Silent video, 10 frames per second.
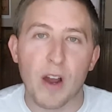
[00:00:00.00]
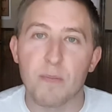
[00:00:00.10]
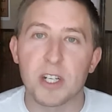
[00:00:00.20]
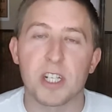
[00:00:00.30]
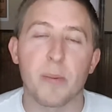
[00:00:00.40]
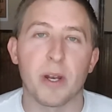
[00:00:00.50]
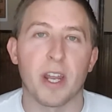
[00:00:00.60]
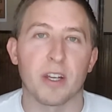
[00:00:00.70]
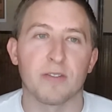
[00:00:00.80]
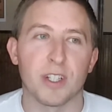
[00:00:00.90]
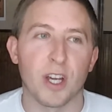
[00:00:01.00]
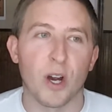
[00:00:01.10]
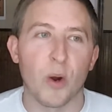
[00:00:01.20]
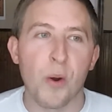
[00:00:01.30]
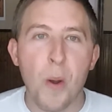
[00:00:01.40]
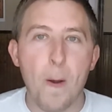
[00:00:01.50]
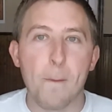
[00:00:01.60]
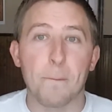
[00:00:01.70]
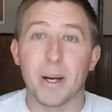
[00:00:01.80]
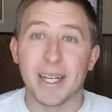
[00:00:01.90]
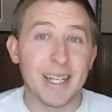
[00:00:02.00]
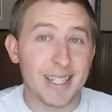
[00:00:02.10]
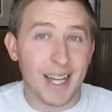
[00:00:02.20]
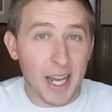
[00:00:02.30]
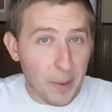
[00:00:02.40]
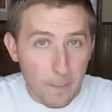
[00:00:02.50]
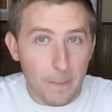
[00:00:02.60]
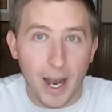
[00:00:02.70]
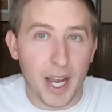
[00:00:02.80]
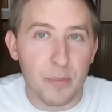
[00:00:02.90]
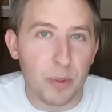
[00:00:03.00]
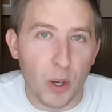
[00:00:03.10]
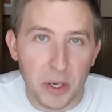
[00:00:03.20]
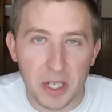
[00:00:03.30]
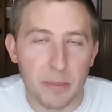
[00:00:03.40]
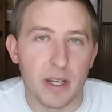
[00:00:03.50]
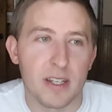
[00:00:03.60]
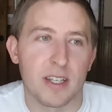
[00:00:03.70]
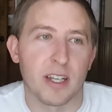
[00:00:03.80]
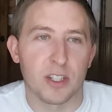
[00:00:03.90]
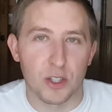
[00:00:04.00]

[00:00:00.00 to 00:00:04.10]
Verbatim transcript: I've mentioned him in another video, but he's like mind-blowing amazing.